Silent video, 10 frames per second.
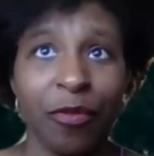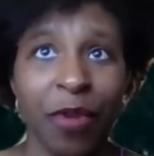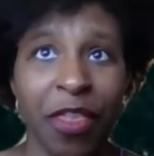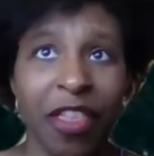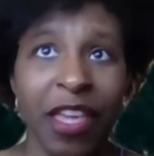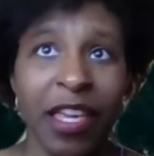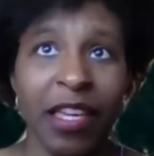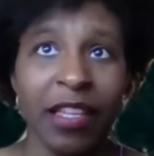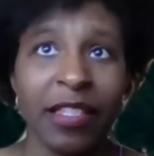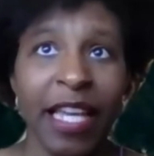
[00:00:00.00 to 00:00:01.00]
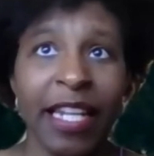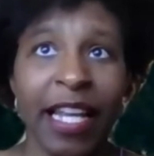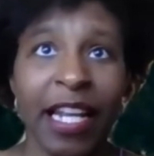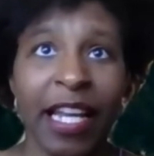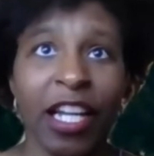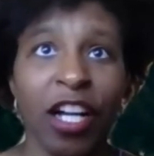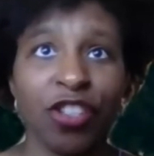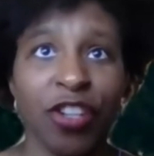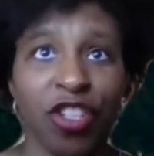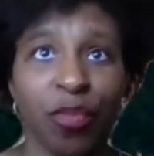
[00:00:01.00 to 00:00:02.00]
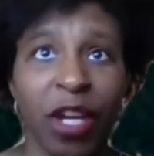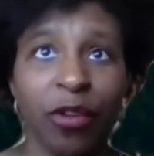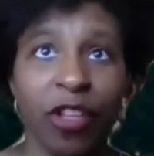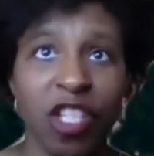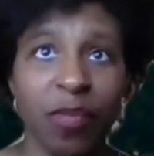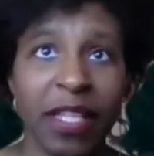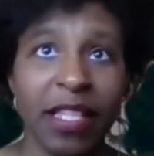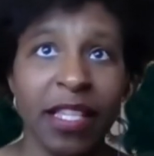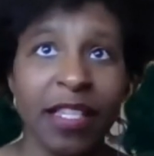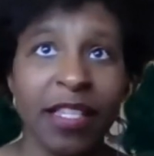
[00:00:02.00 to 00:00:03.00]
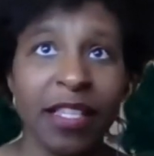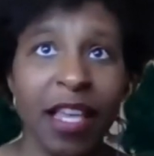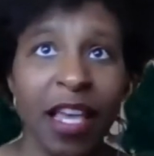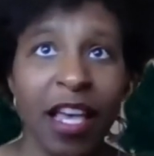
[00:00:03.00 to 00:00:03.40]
with the 1099 contractor payroll expenses.